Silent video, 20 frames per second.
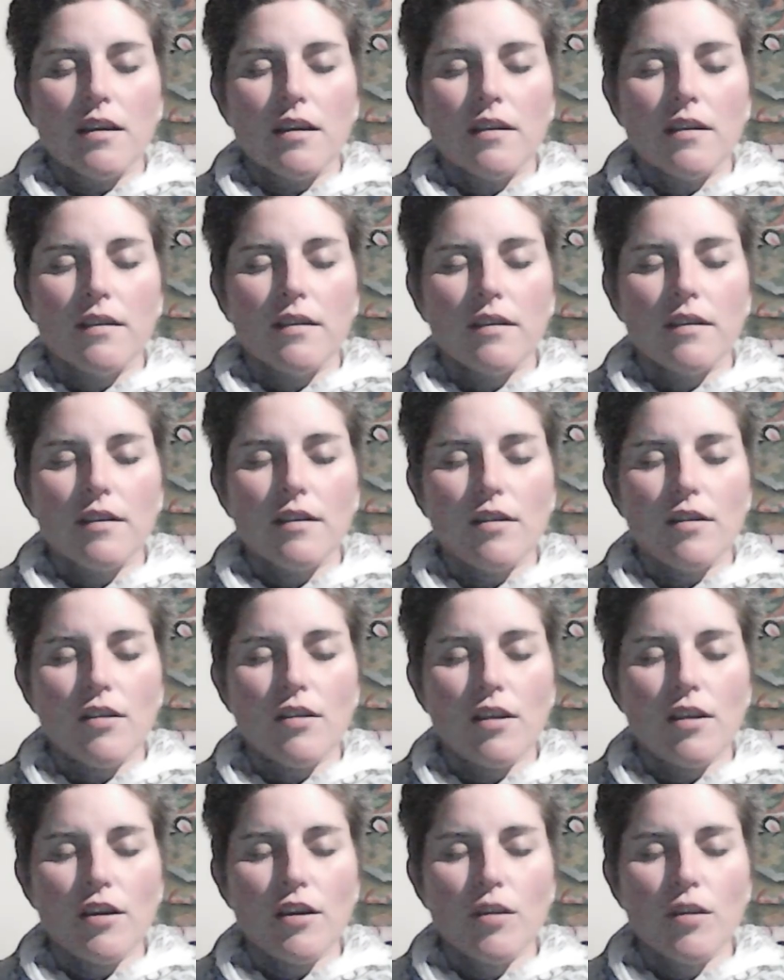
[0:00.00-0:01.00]

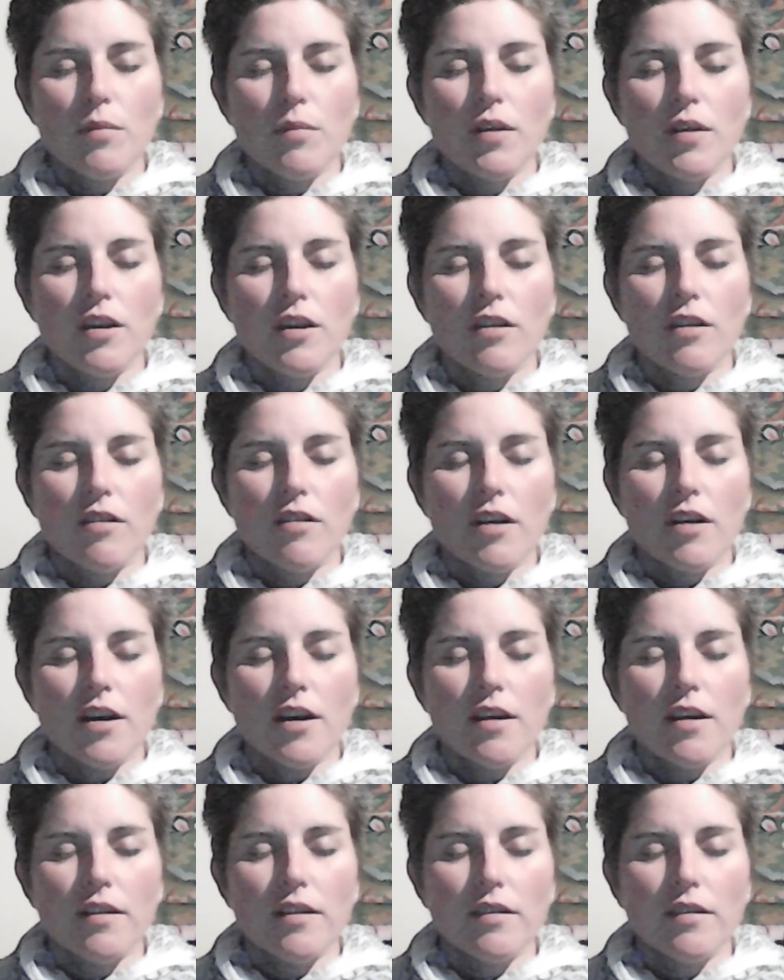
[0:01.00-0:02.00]
Slowly opening your
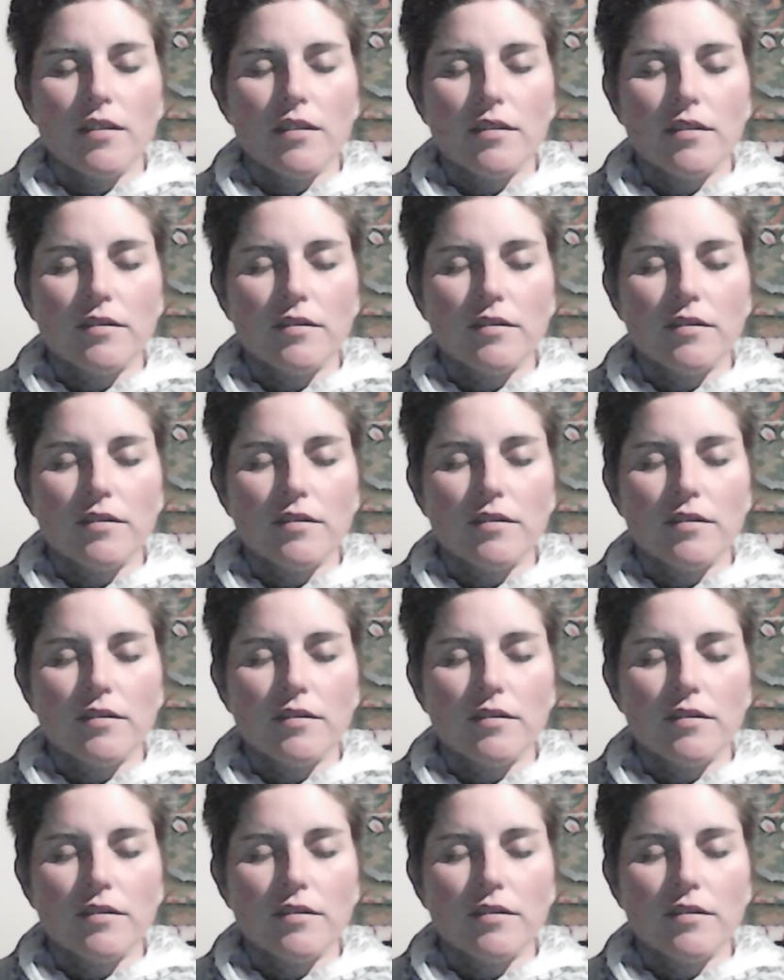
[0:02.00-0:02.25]
eyes.